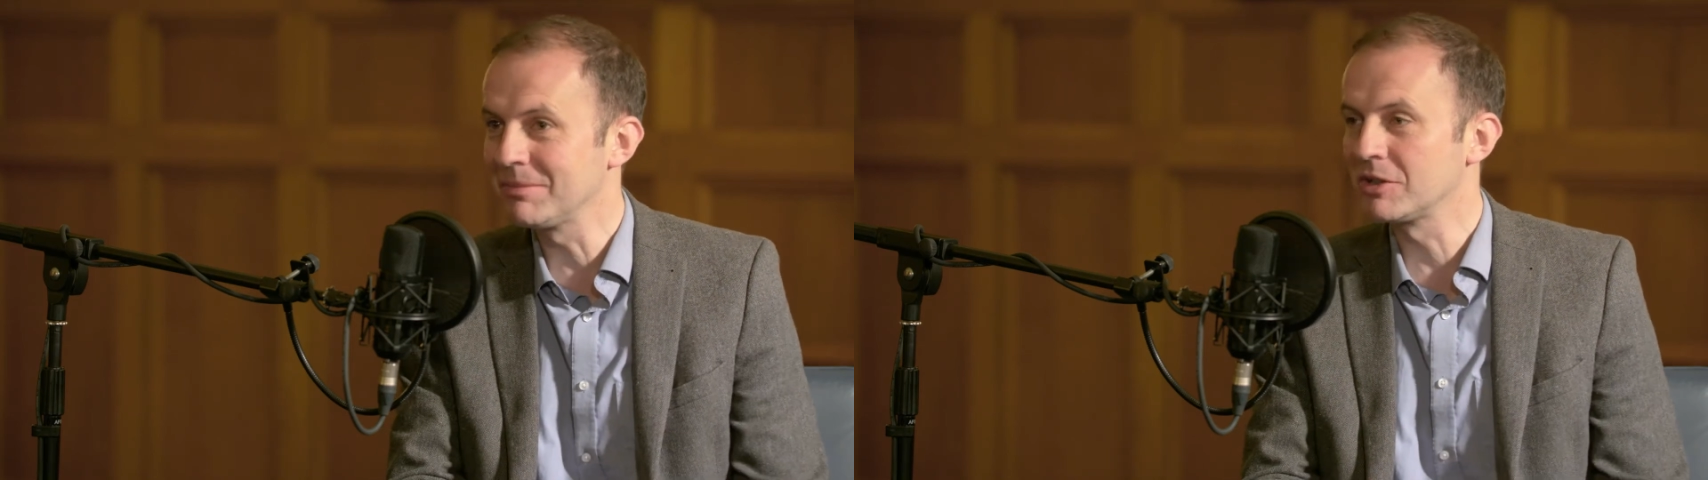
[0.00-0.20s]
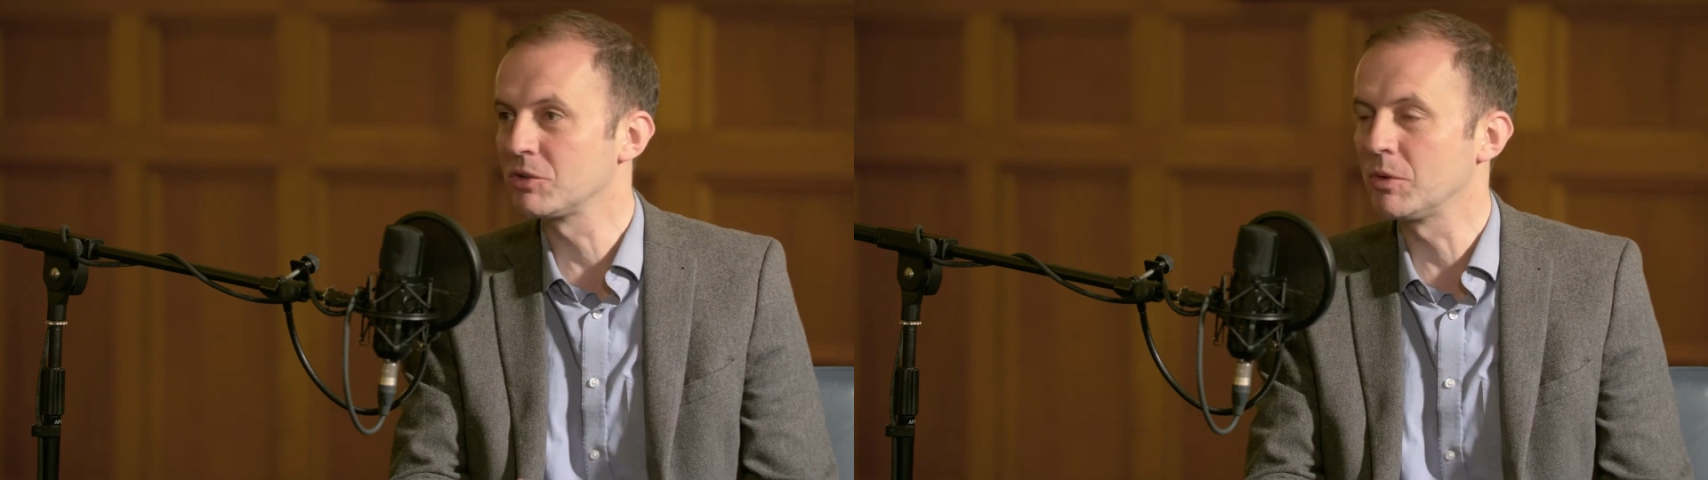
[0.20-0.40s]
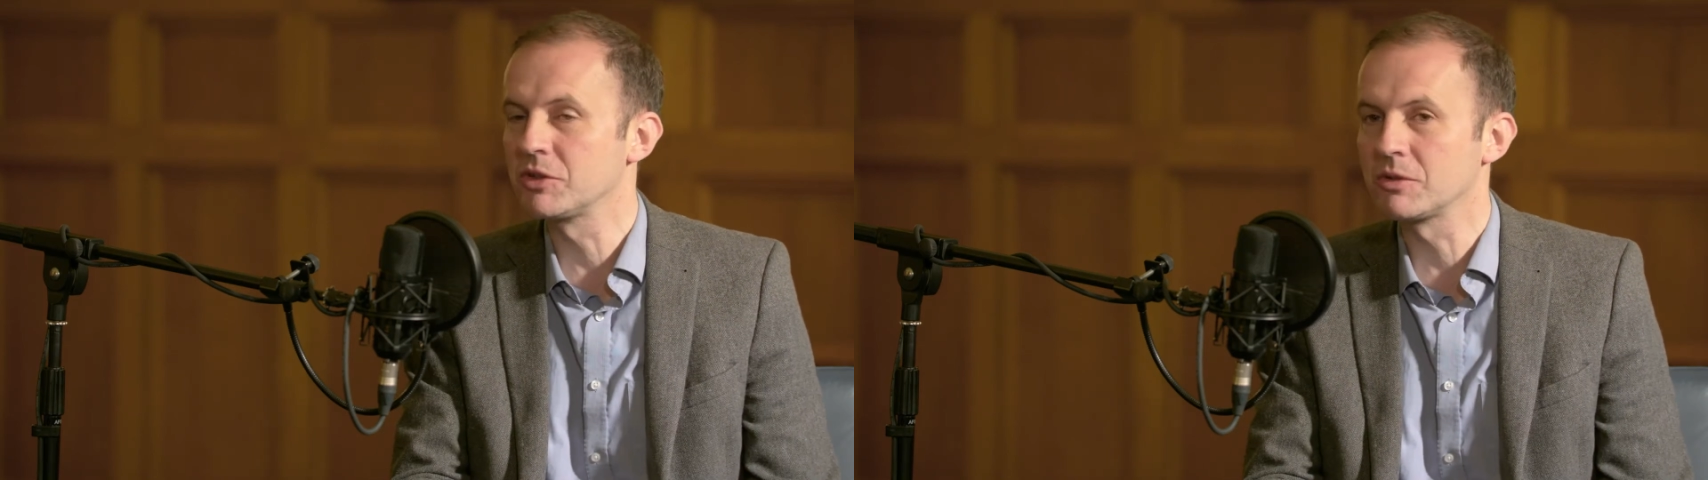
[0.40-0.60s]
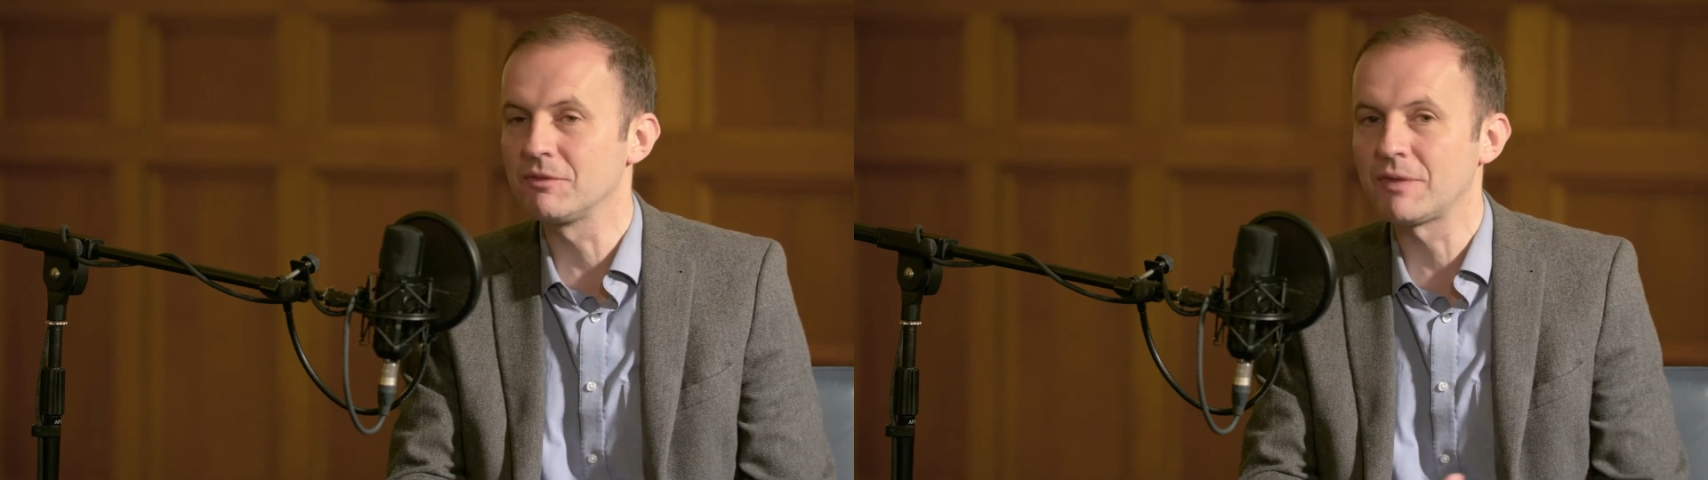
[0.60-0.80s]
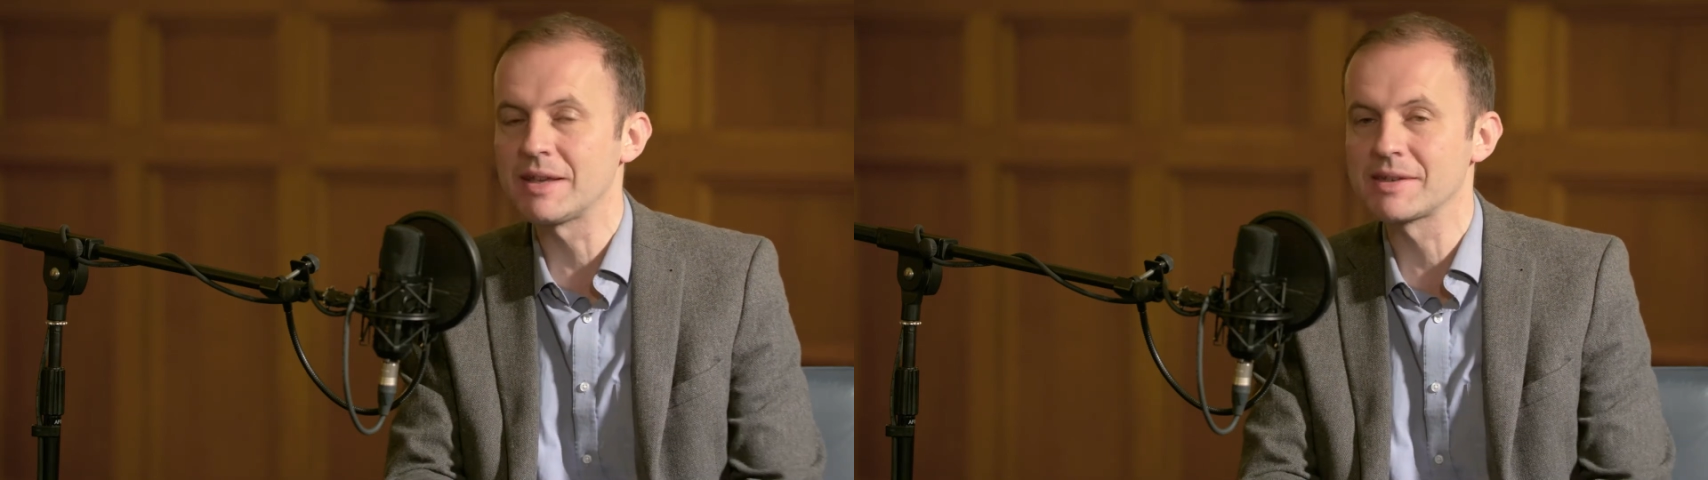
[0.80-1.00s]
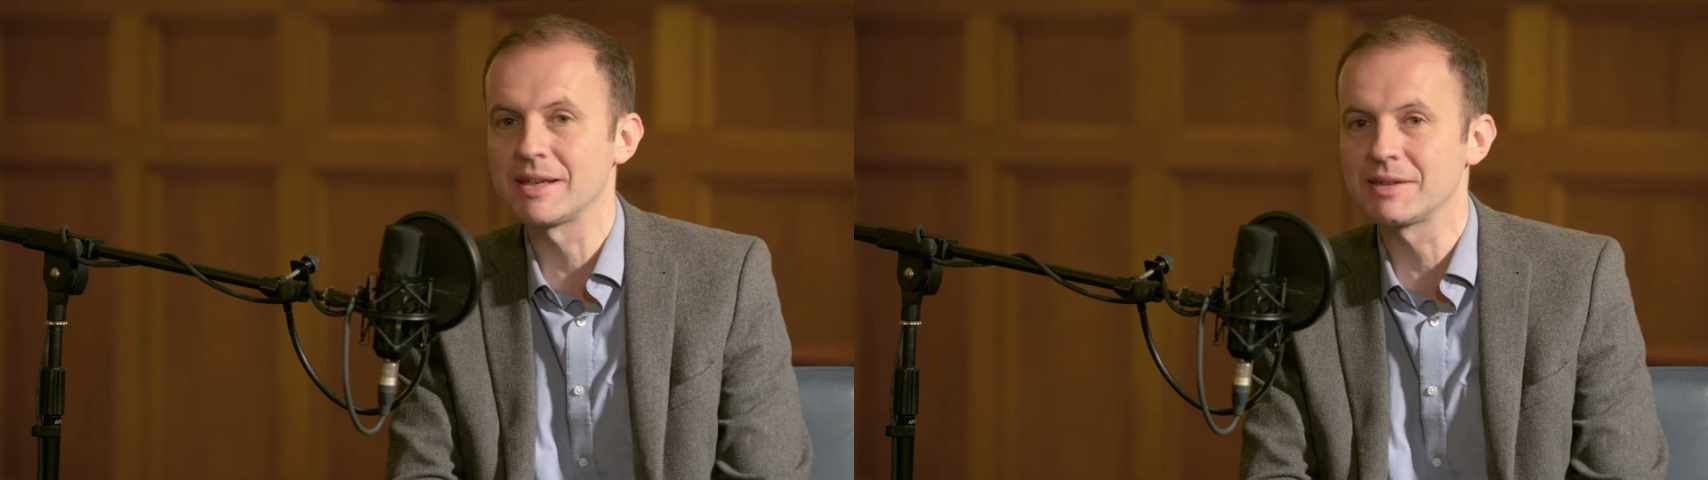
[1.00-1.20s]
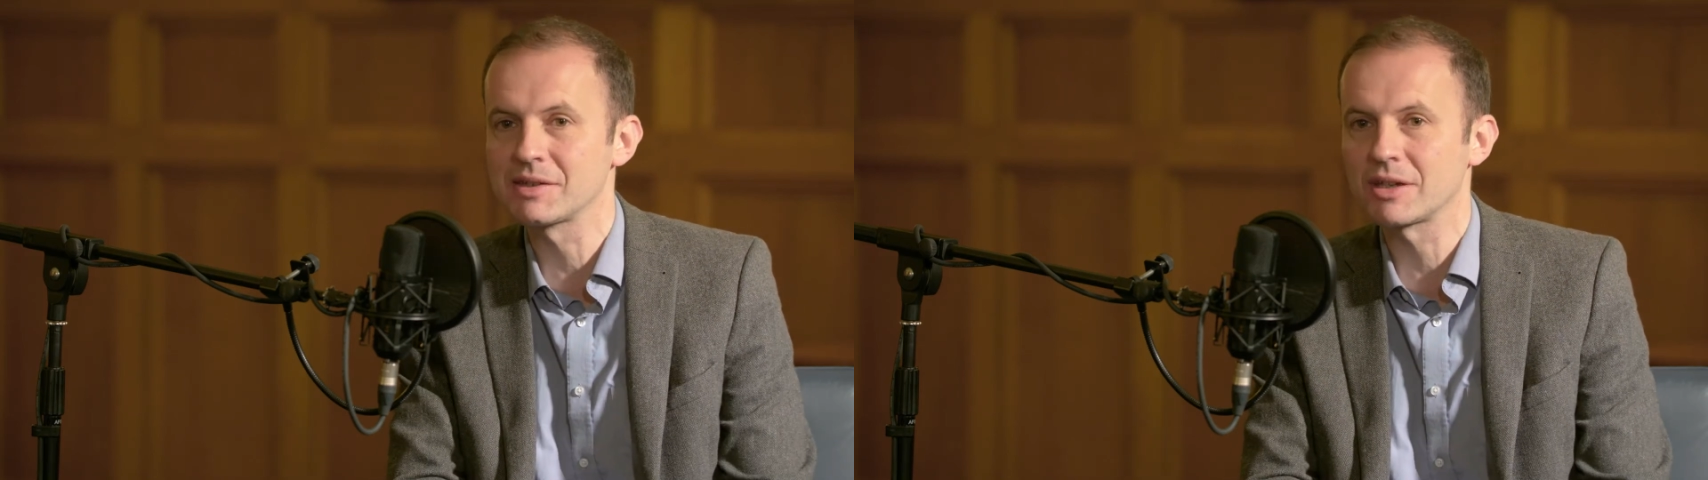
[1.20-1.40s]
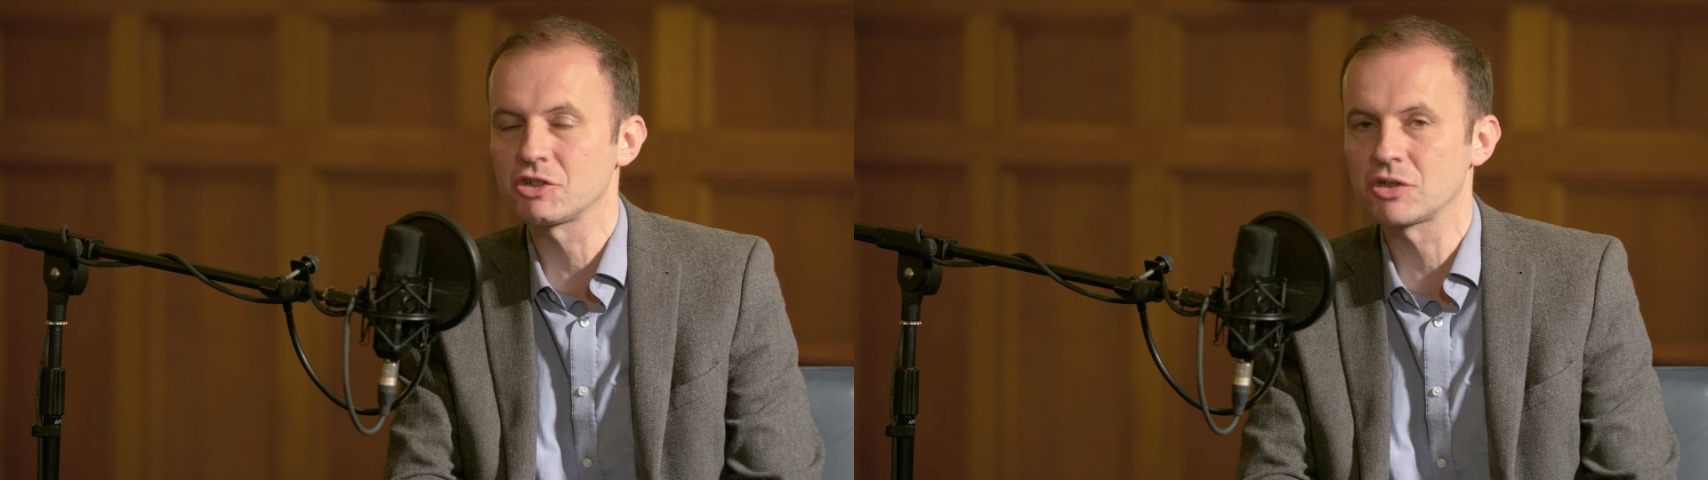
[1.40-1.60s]
because you want to advance that
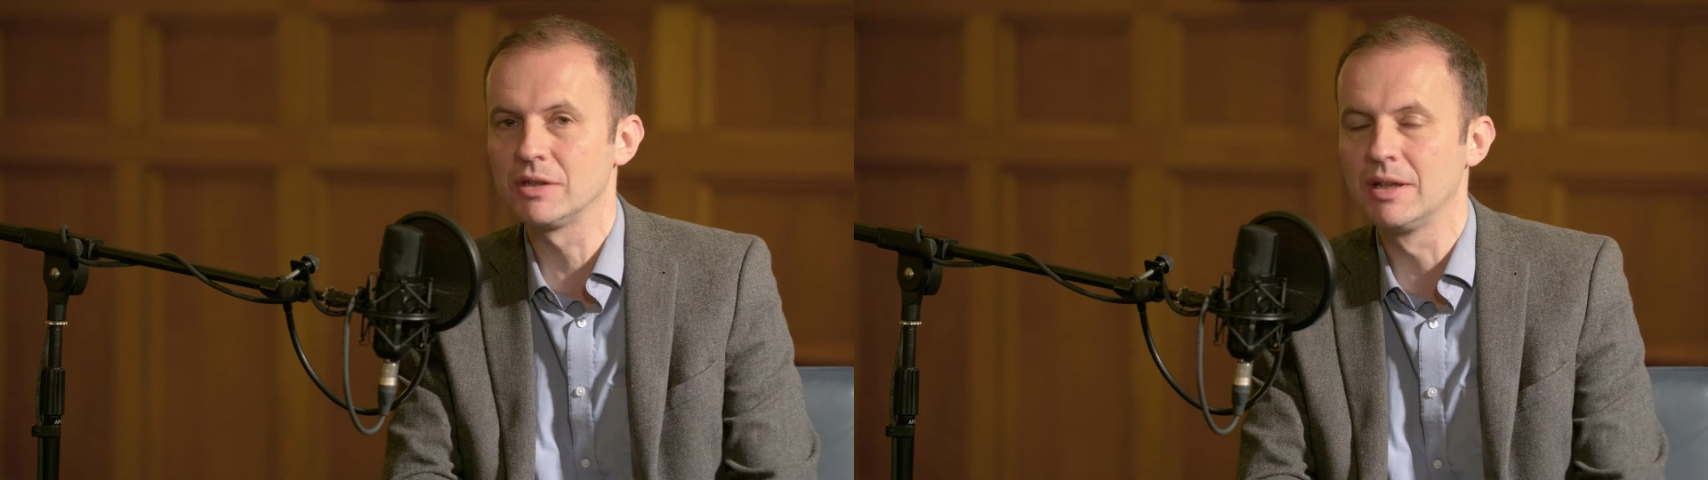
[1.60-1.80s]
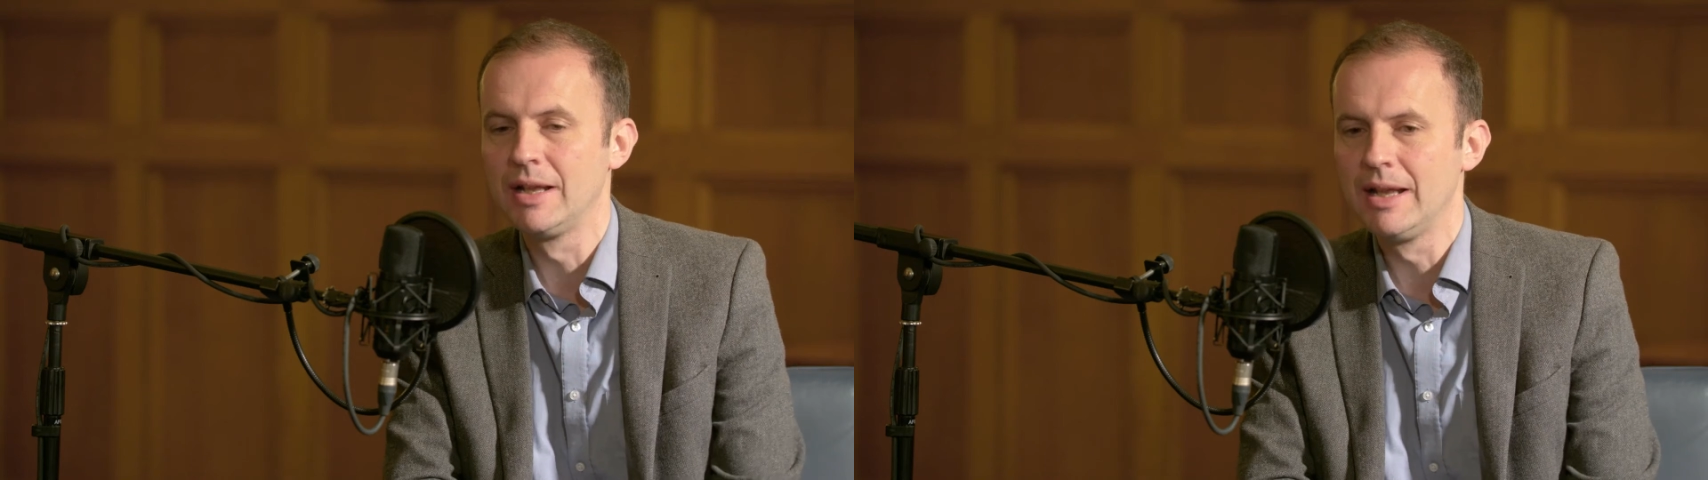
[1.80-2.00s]
discussion